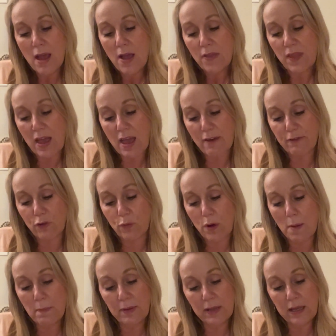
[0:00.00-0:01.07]
They have
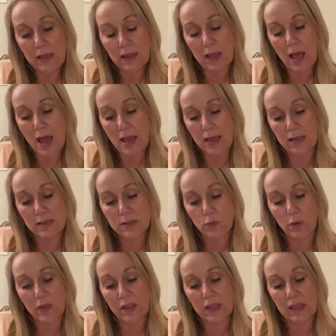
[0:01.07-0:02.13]
grumbling lions
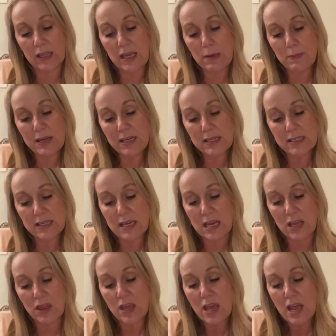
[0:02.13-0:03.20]
with gleaming
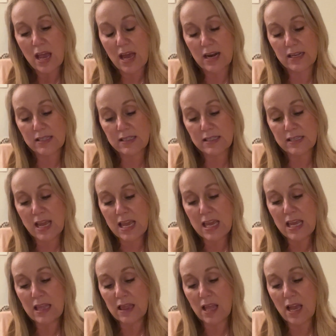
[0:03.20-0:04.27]
teeth and a
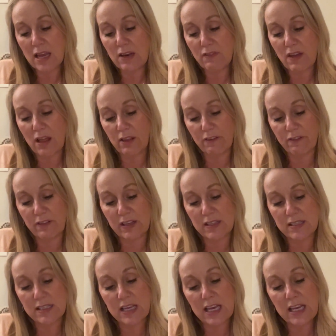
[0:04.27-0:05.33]
snaking line of
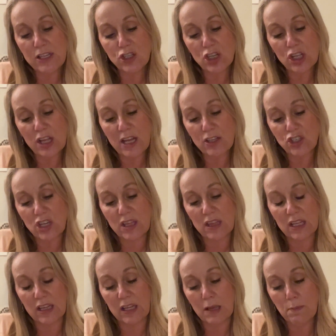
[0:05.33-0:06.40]
elephants, each clutching the
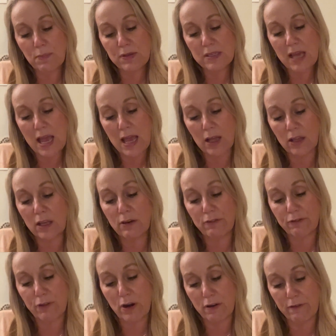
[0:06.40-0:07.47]
limp tail in
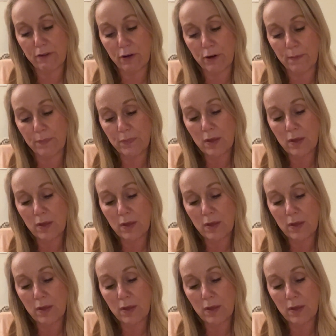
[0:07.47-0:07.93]
front of her.